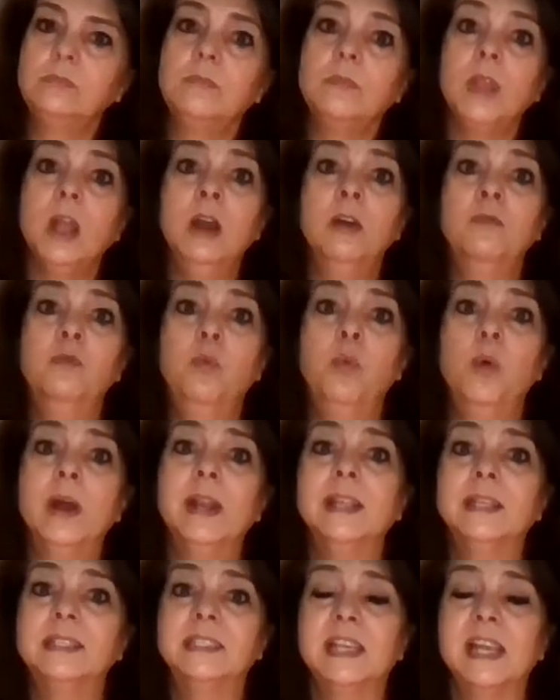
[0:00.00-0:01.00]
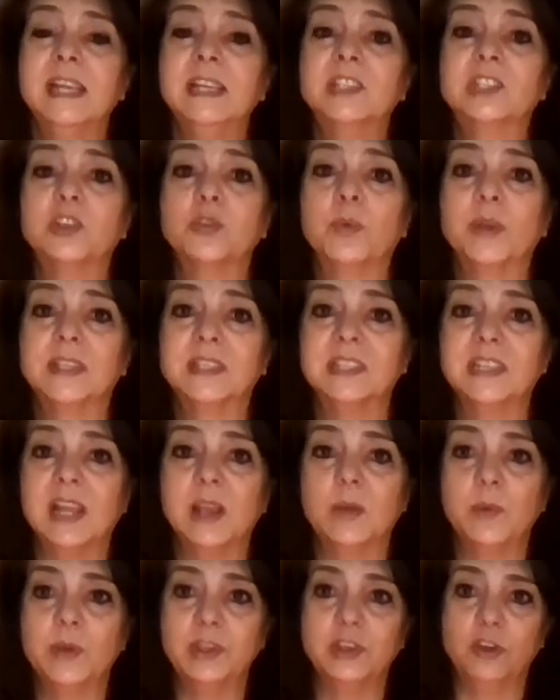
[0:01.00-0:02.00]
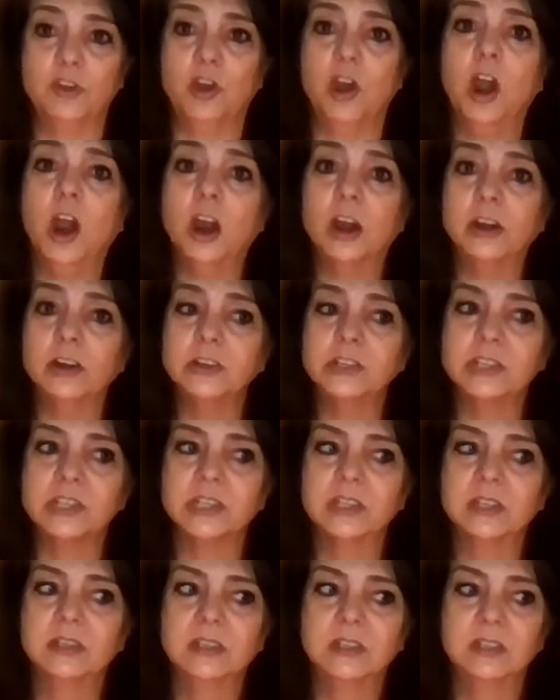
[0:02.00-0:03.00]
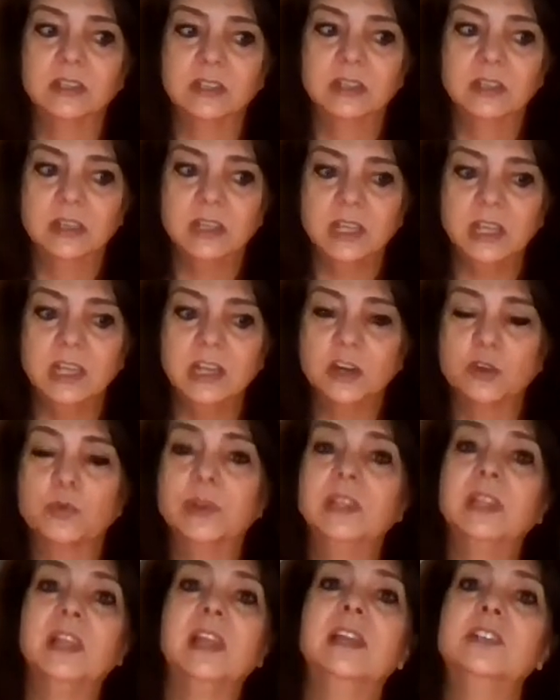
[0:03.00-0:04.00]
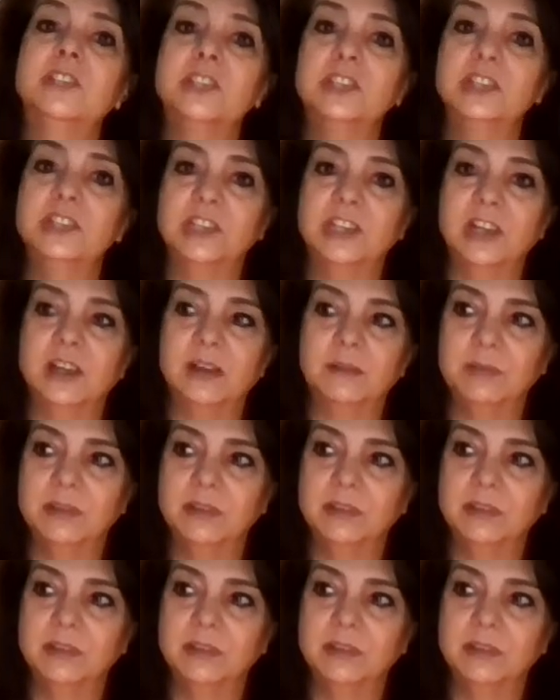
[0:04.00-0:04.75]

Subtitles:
of what it takes to resonate with your heart in a relationship.